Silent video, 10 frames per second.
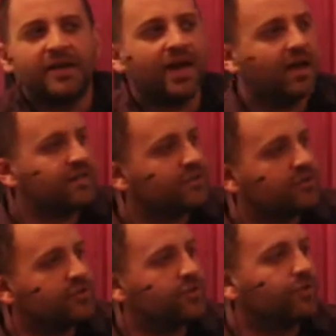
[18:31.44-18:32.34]
he kind of
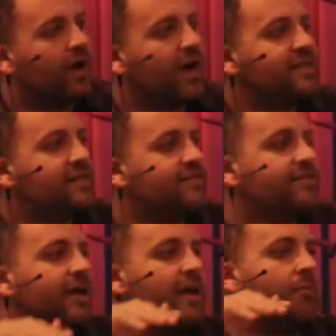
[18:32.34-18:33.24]
starts to rise in
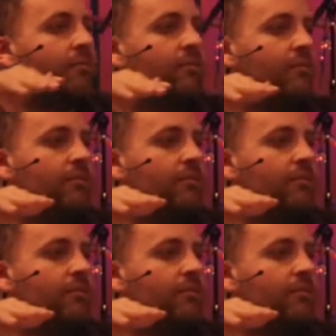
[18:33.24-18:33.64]
fame.